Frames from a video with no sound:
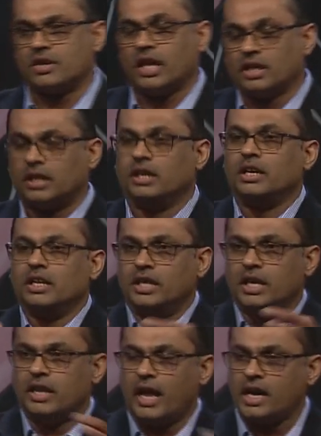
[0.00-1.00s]
rather
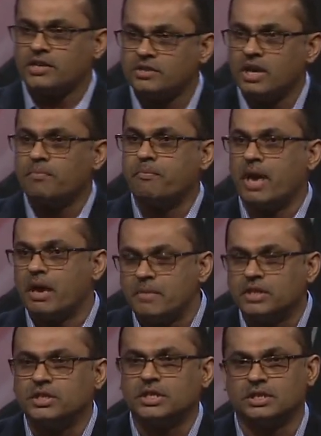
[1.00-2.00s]
the national
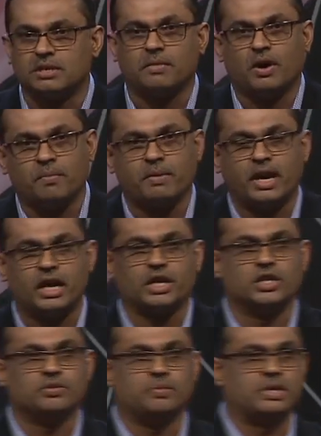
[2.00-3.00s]
payment system
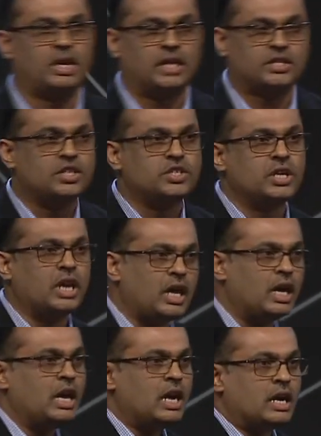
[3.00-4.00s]
operators, will
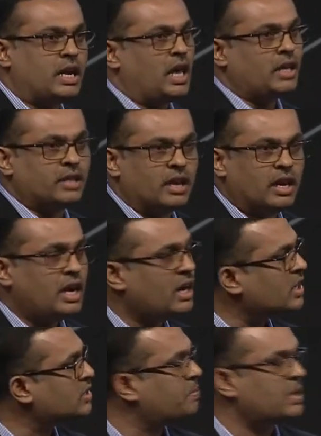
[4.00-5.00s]
essentially take the
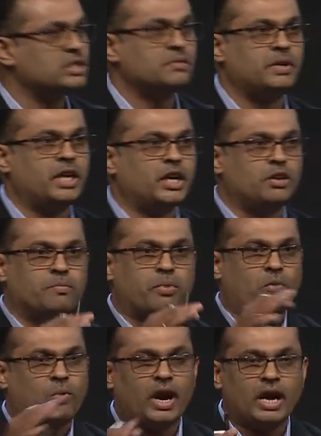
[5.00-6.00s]
lead responsibility to
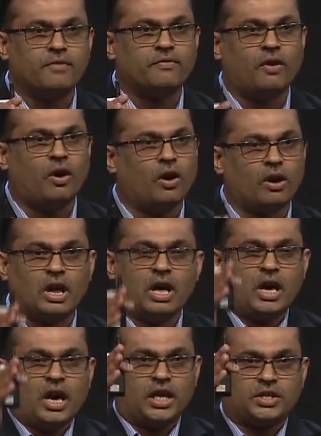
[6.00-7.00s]
provide for
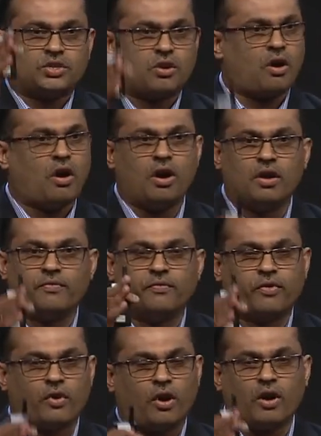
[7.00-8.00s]
a strong
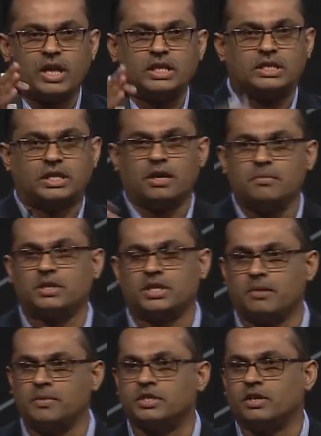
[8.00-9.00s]
fraud and
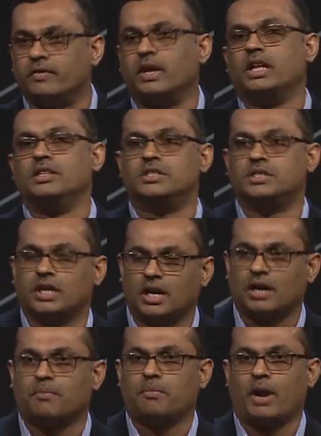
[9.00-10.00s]
cyber surveillance
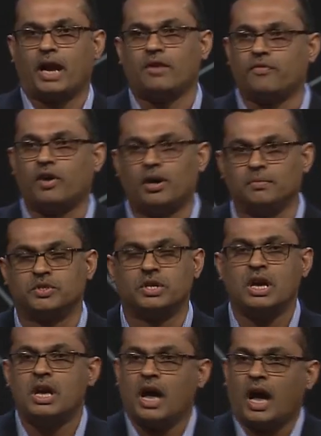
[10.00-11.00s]
platforms.
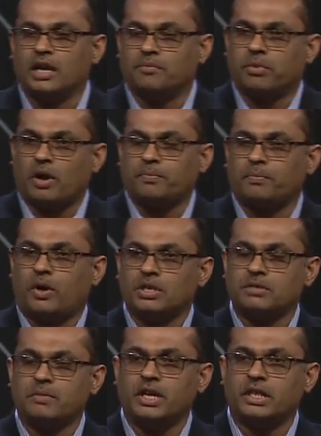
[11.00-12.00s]
And
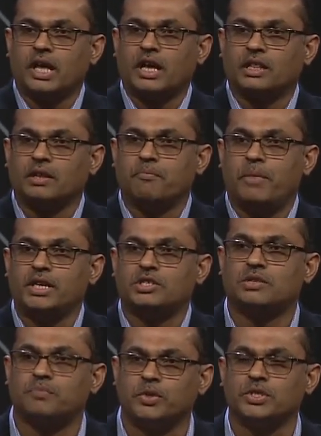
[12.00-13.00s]
possibly they are in the
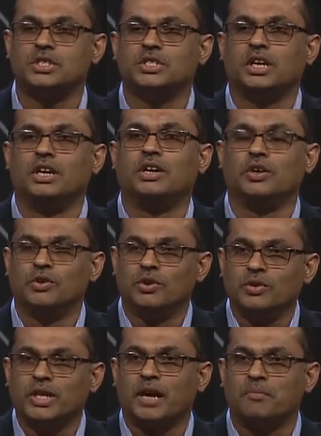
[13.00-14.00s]
best position to
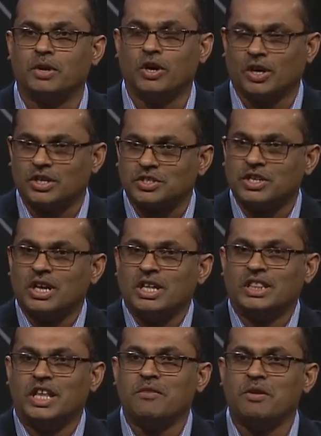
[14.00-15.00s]
do that because
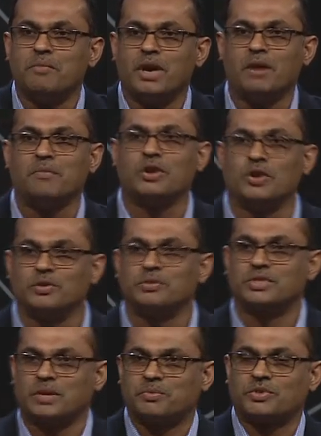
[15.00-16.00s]
they will be able to
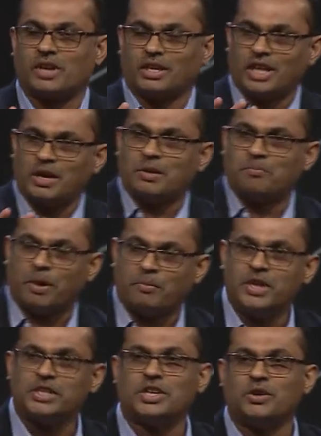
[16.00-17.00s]
subscribe, they
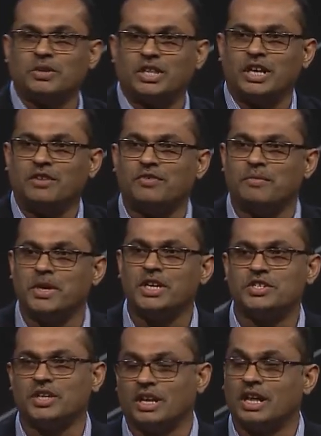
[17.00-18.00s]
publish out the
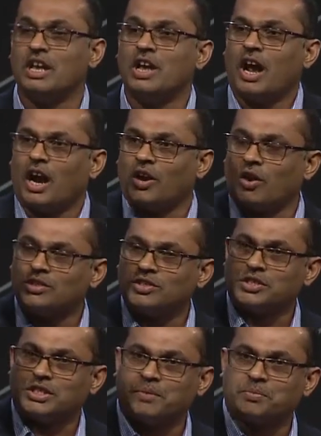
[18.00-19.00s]
information and
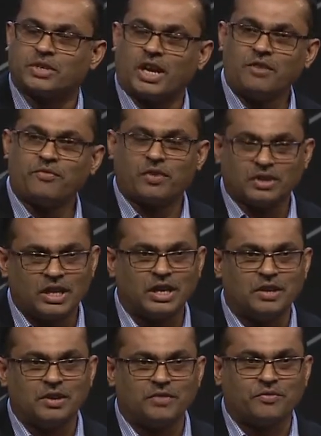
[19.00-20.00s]
also subscribe for
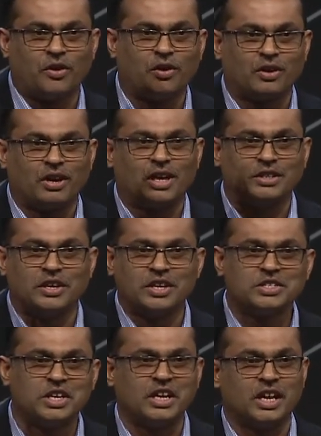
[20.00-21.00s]
the
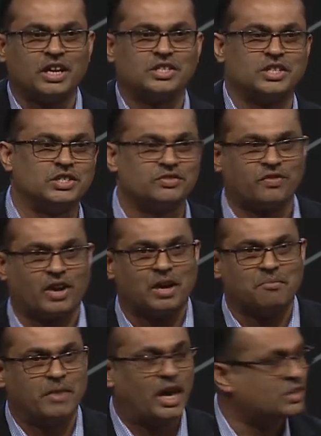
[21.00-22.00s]
risk intelligence from